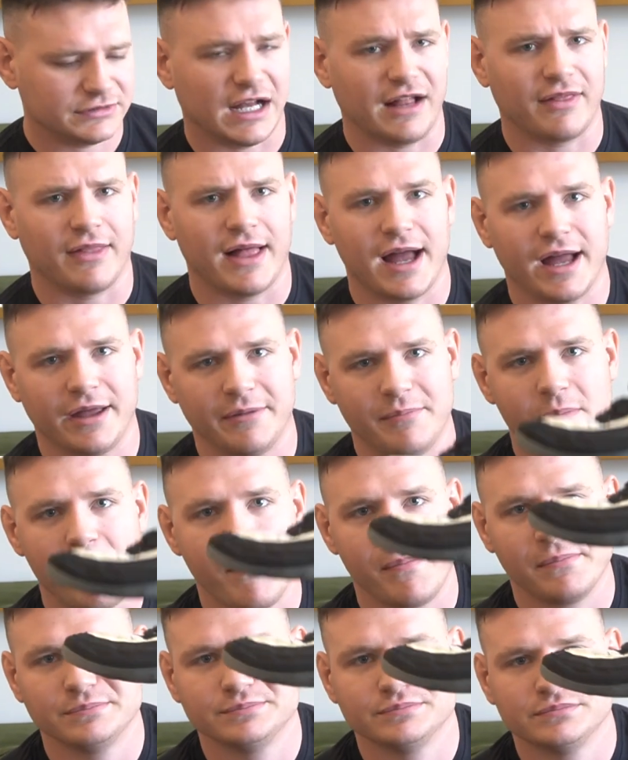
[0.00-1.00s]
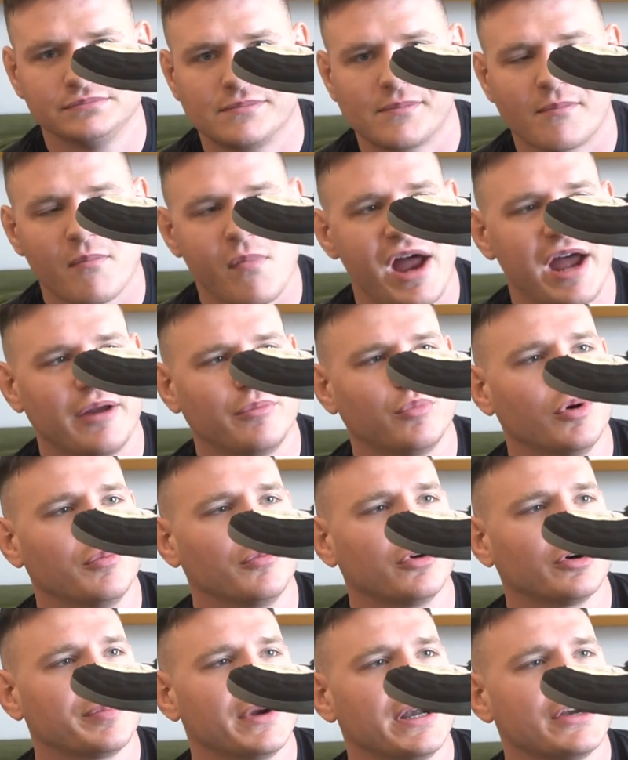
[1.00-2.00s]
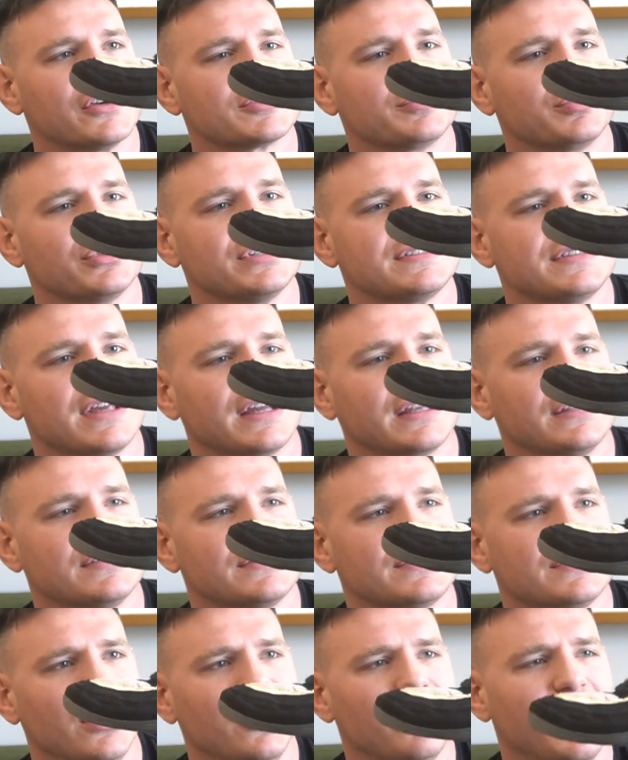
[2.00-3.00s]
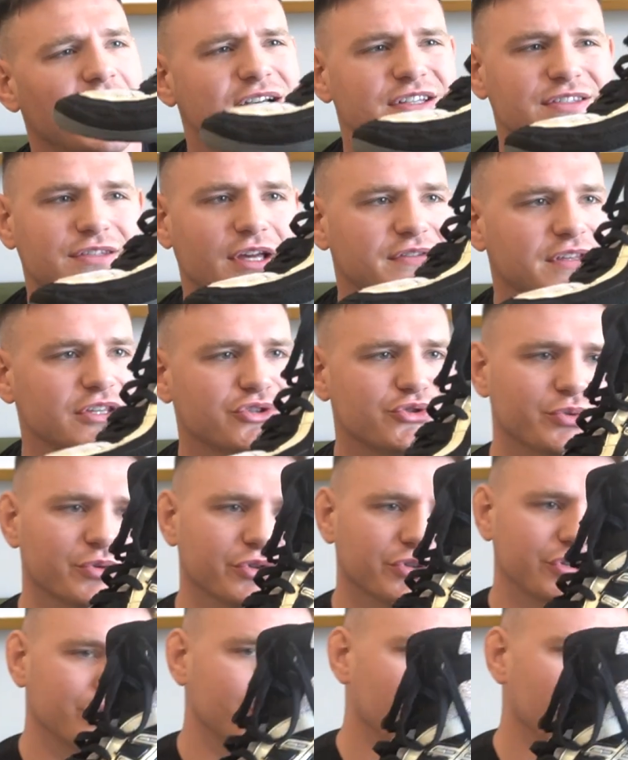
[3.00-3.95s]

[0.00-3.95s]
lied. I had one more pair of split seconds. So I just thought these were really